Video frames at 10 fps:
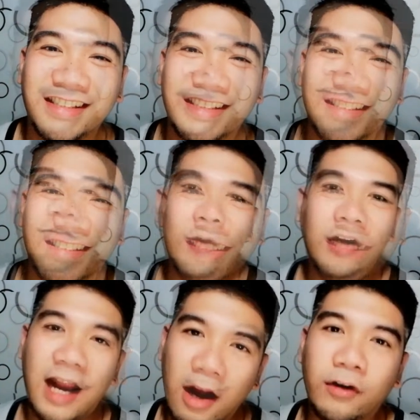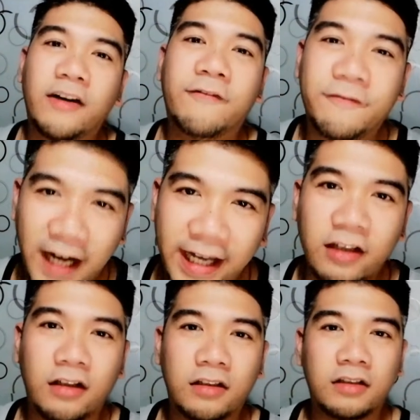And for our
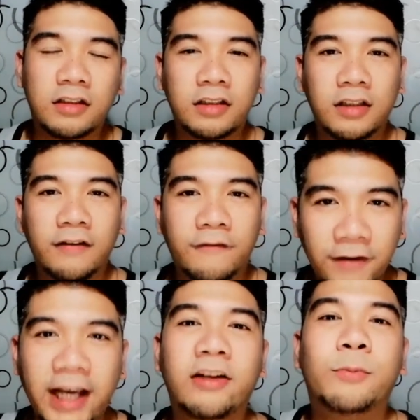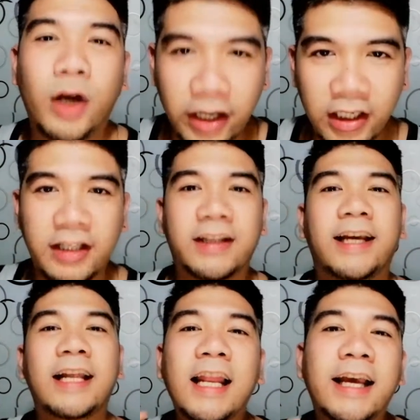final product
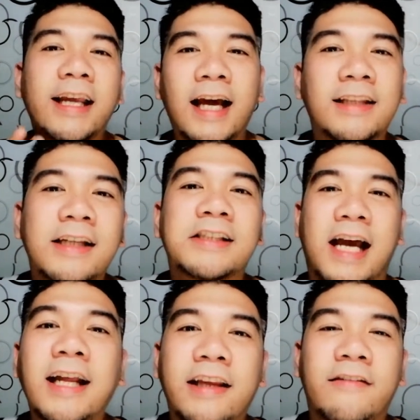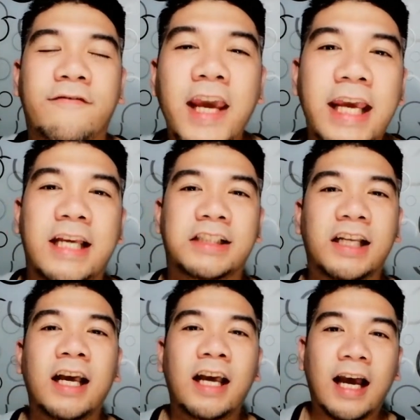na ilalagay natin sa ating face,